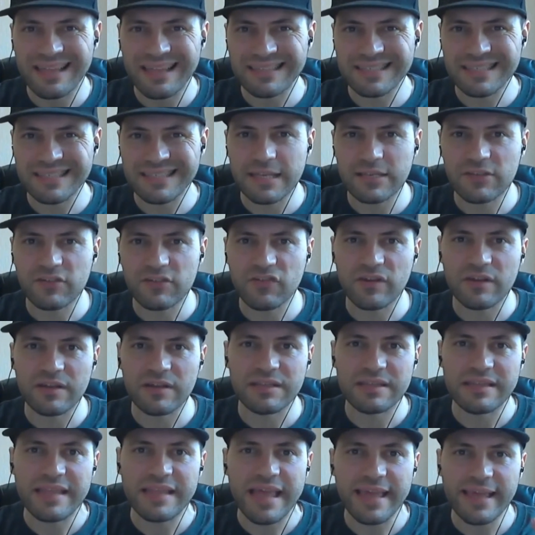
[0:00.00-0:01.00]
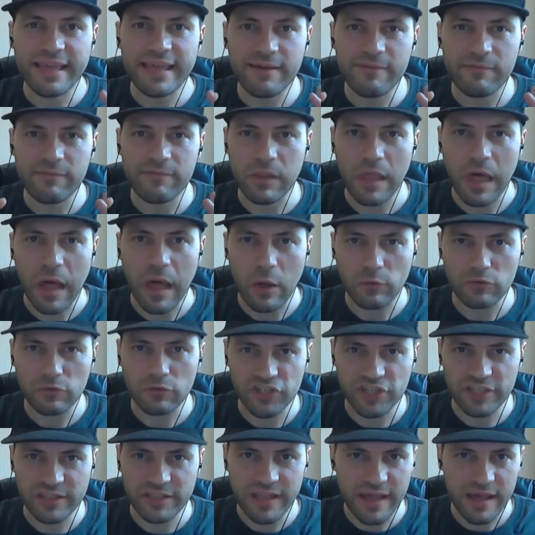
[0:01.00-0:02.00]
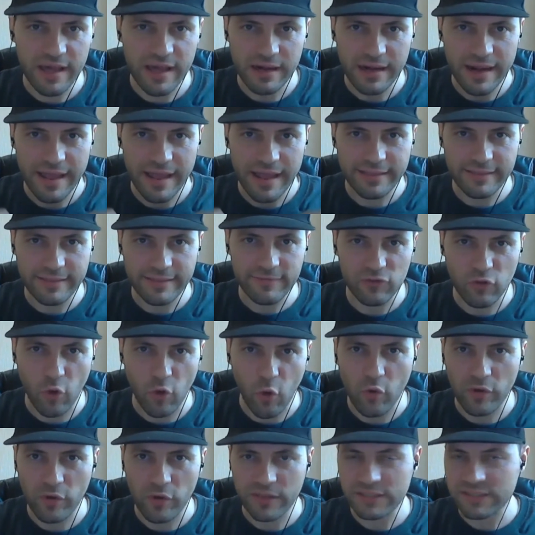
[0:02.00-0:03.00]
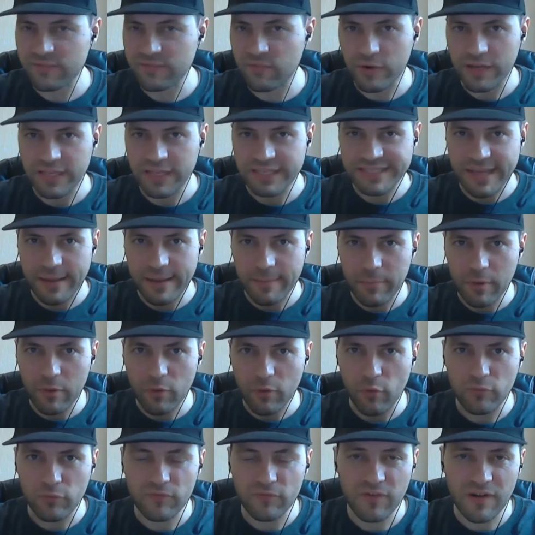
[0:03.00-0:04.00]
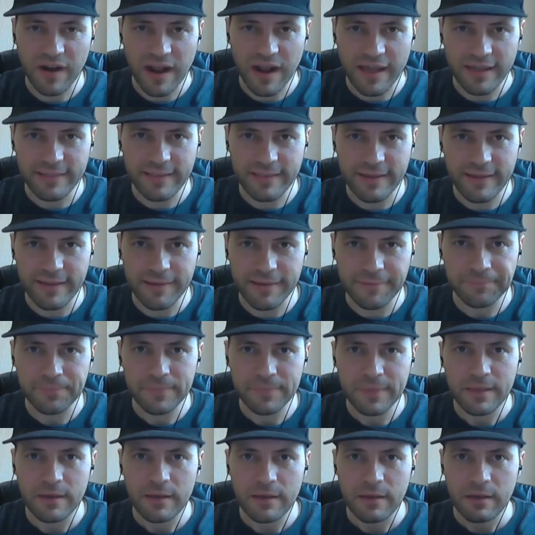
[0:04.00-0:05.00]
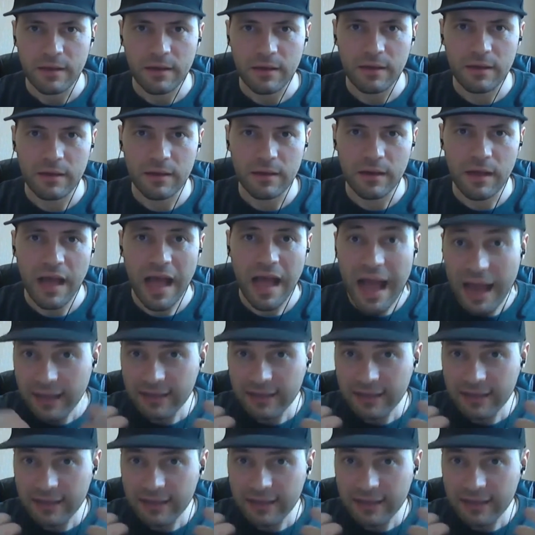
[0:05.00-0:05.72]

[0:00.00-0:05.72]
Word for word: etc they have launched their native tokens for example on friday uh,